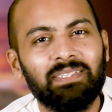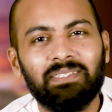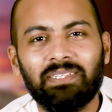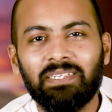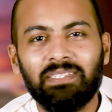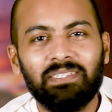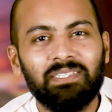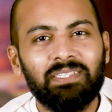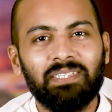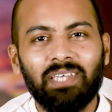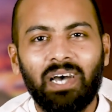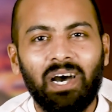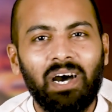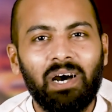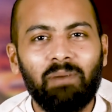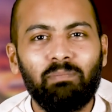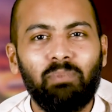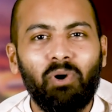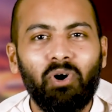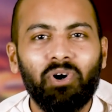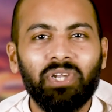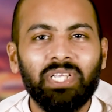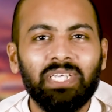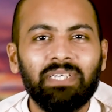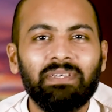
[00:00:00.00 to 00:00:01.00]
Since our
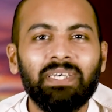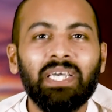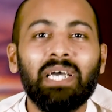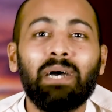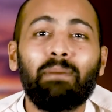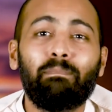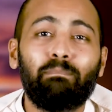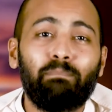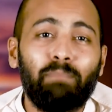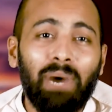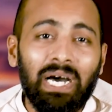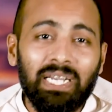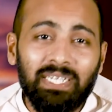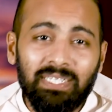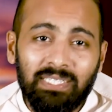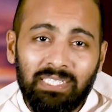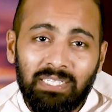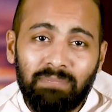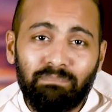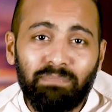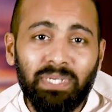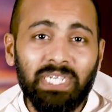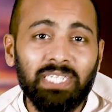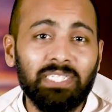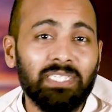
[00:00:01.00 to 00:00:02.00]
body
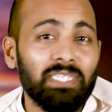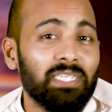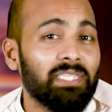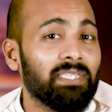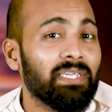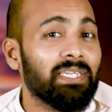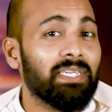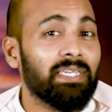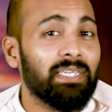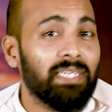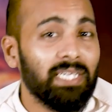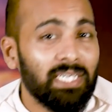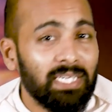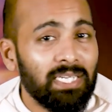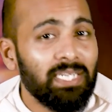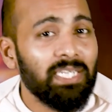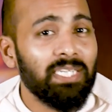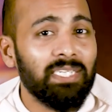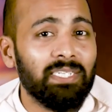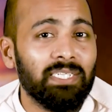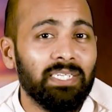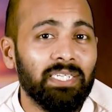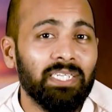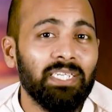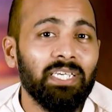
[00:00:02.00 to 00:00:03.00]
participates in the
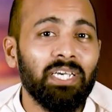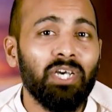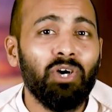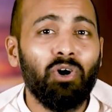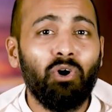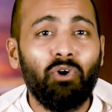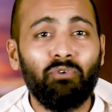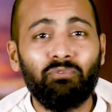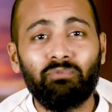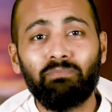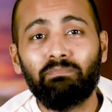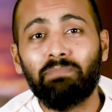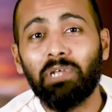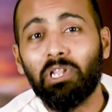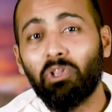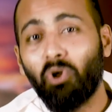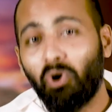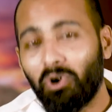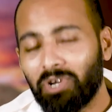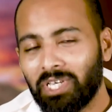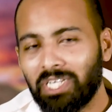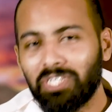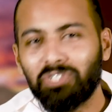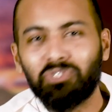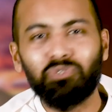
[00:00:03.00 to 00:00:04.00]
dignity of
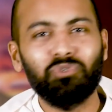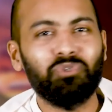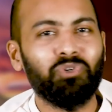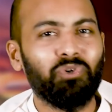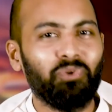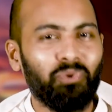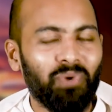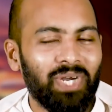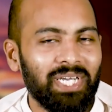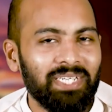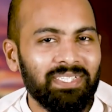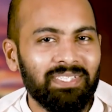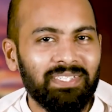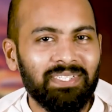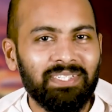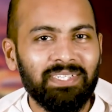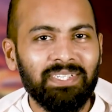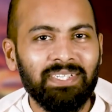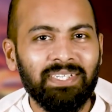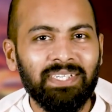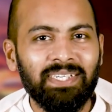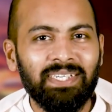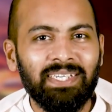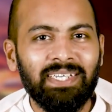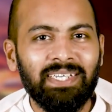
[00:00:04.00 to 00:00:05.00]
belonging to Christ,